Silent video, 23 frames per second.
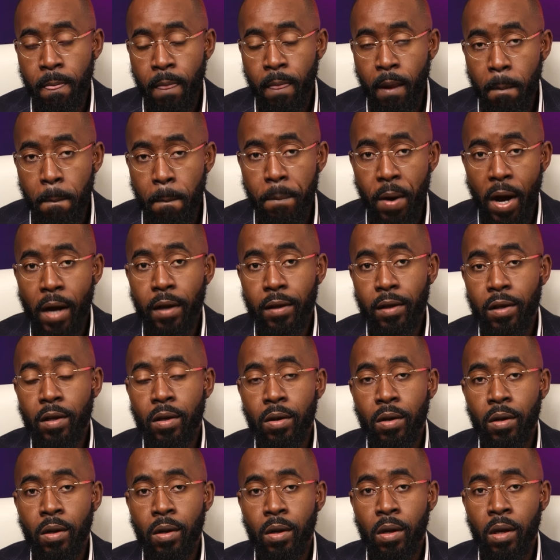But
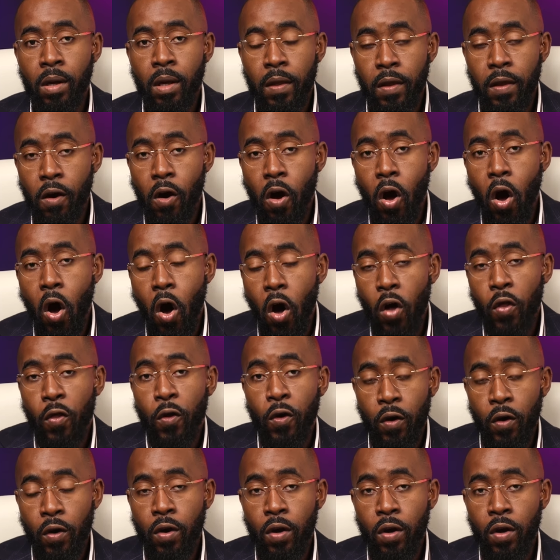there are other